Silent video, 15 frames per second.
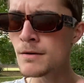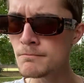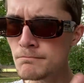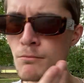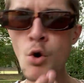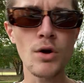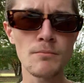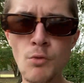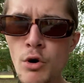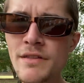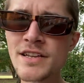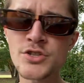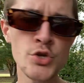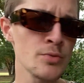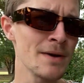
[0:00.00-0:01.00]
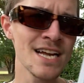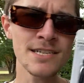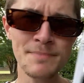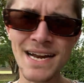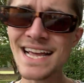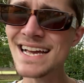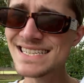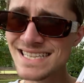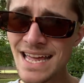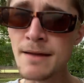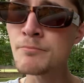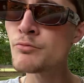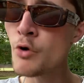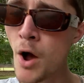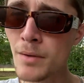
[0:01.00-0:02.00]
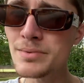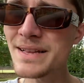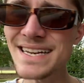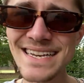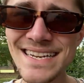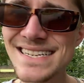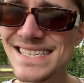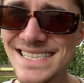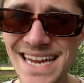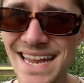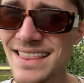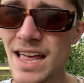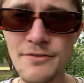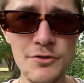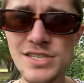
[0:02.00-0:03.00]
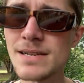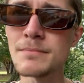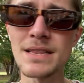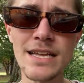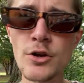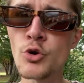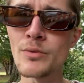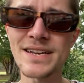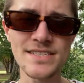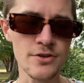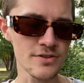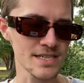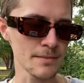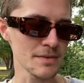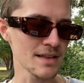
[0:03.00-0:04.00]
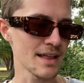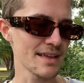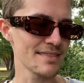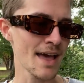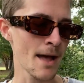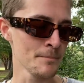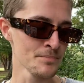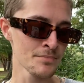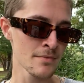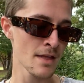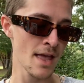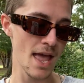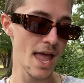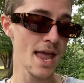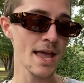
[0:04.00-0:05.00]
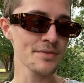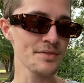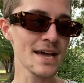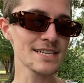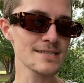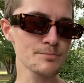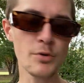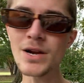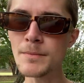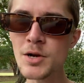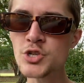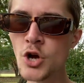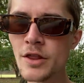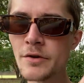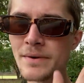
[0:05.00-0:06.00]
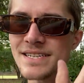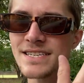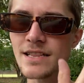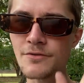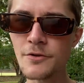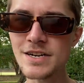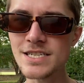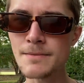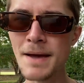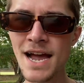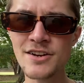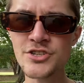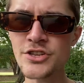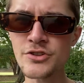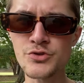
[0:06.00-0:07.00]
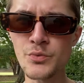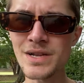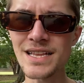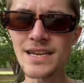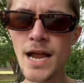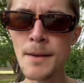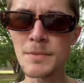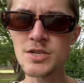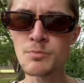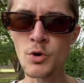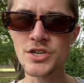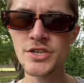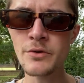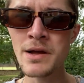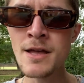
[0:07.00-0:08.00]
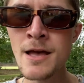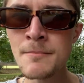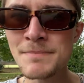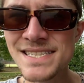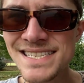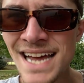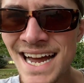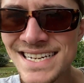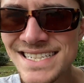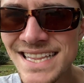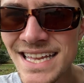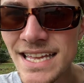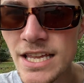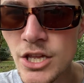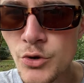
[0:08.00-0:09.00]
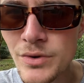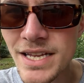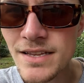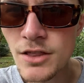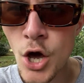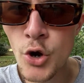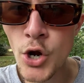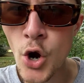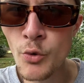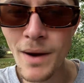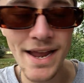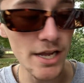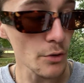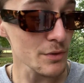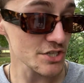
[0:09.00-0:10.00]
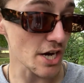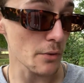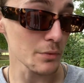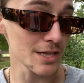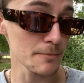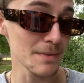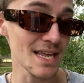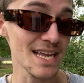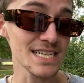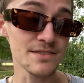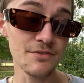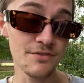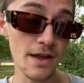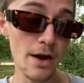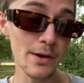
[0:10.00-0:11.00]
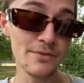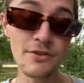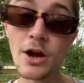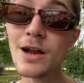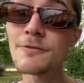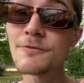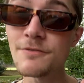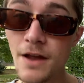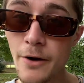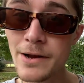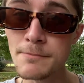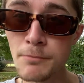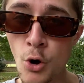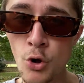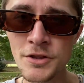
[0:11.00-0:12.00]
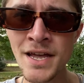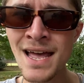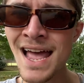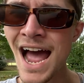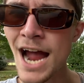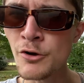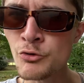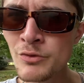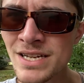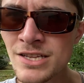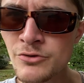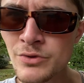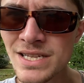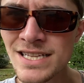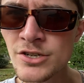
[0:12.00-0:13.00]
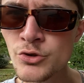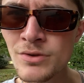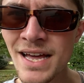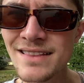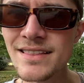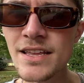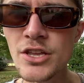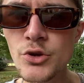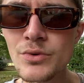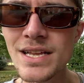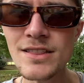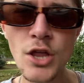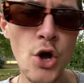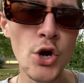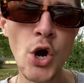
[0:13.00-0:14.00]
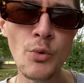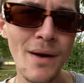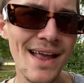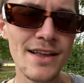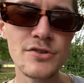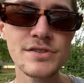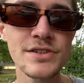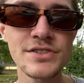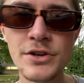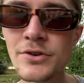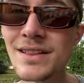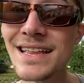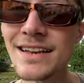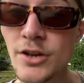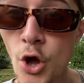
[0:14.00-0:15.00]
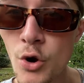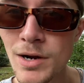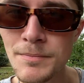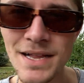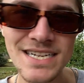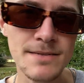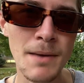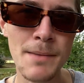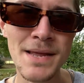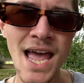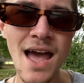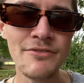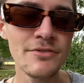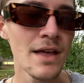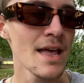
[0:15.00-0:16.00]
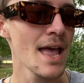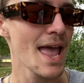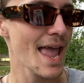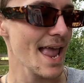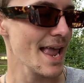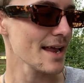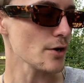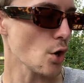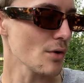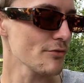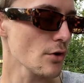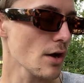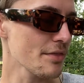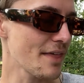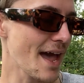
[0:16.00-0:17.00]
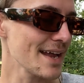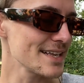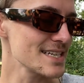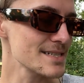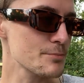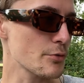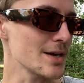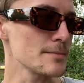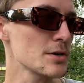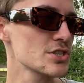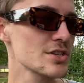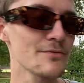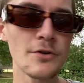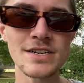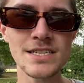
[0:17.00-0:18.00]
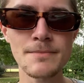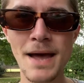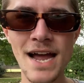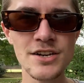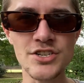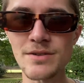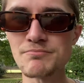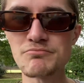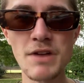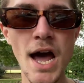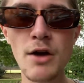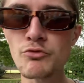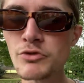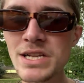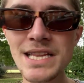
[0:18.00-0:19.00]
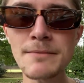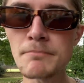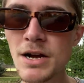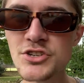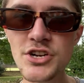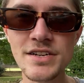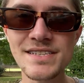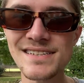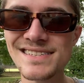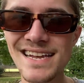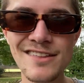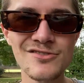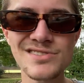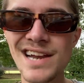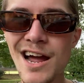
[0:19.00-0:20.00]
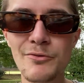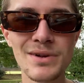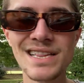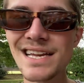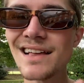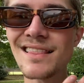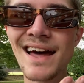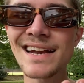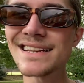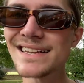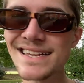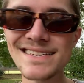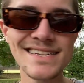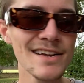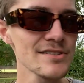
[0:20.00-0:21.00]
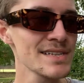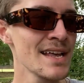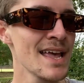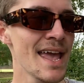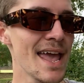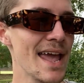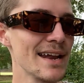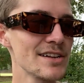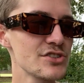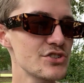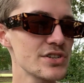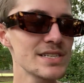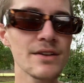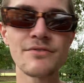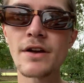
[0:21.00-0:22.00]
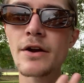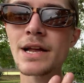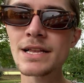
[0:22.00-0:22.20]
more than 2 pens, but I guess they probably need to state that for some legal reason or something like that. And that's pretty much all there is to the front of the packaging. There's really not much more to it besides the Uni logo right here, which I will admit is very, very, very bold. I really, really do like the Uni logo right here, so certainly no complaints on my behalf. And overall, that is pretty much the front of the packaging. Not really much else to say. There's not really a lot of details. It is just a very